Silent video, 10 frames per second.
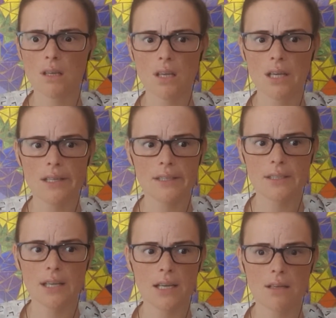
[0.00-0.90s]

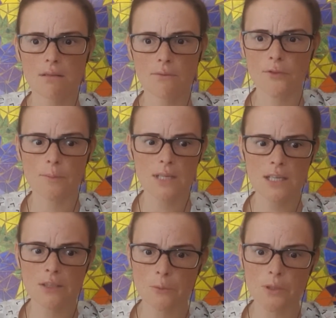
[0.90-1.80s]
And for
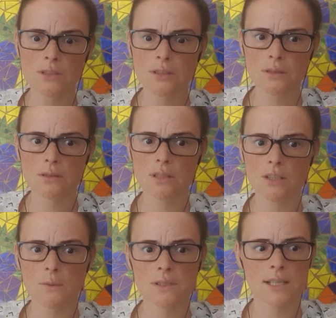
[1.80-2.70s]
me it was done.
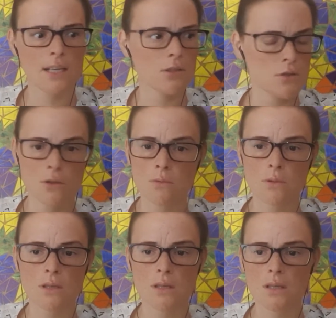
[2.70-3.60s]
It was like,
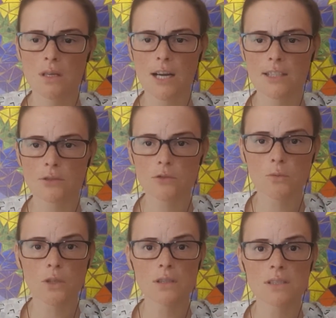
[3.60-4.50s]
no, I
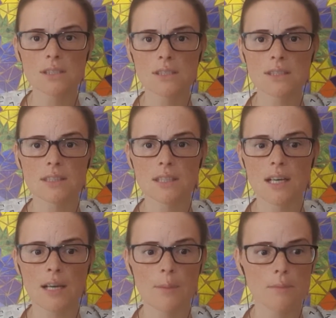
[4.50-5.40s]
don't want this.
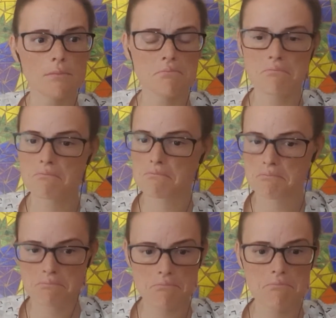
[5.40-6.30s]
I'm
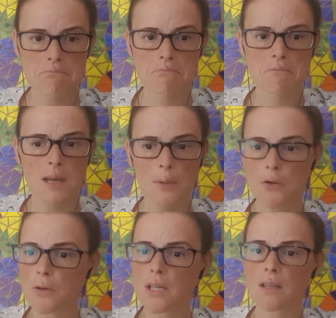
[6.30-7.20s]

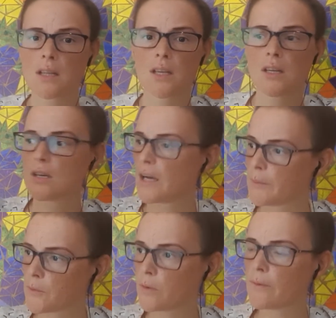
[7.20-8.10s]
going
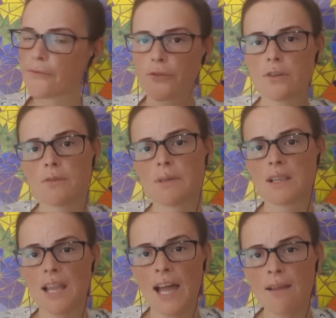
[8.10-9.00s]
further
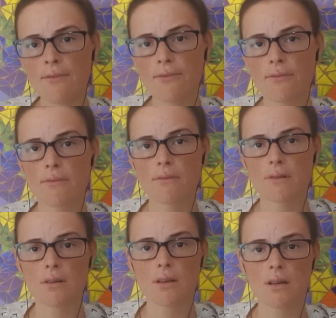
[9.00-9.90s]
with life.
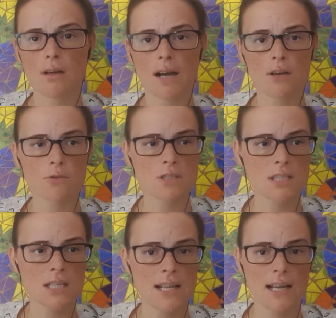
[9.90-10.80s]
I could
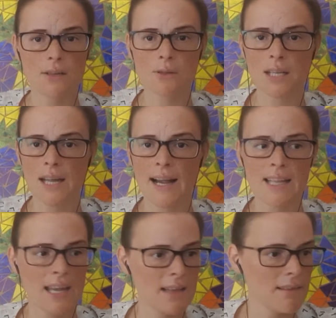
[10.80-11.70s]
see, like, okay, I
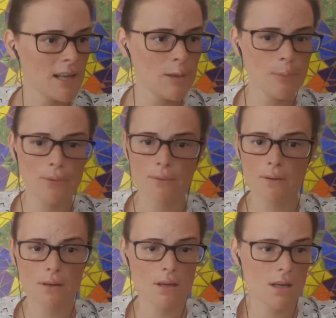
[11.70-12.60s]
can't help,
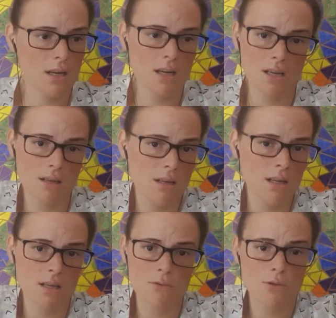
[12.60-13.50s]

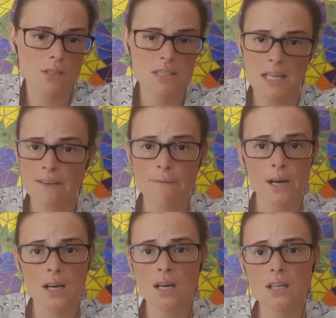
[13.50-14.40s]
I couldn't save
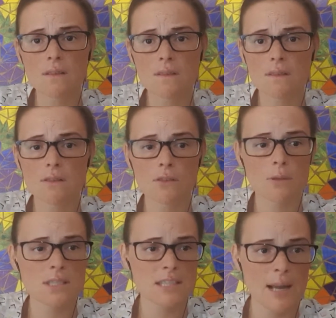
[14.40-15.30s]
my aunt, so
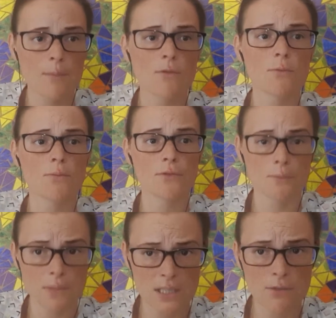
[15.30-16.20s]
it's time for
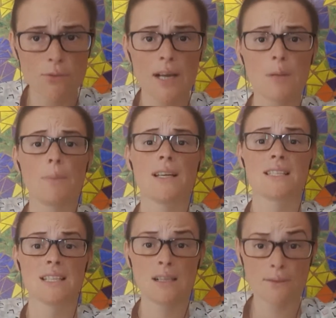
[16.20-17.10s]
me to help
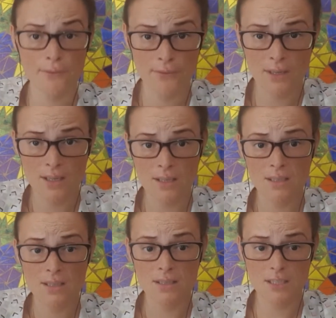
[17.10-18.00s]
myself.
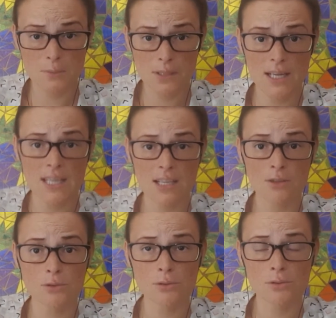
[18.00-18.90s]
That's what I
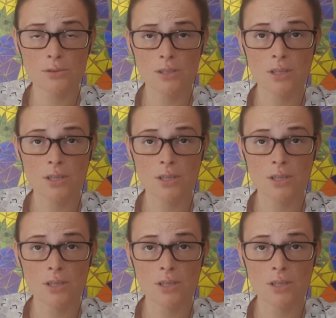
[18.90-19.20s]
can do.